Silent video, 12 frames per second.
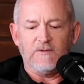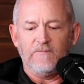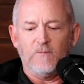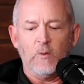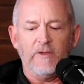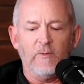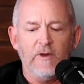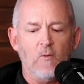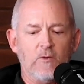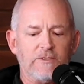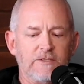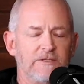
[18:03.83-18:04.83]
43
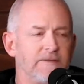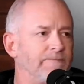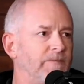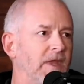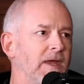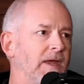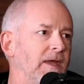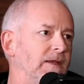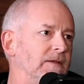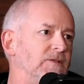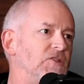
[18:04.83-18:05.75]
horses, and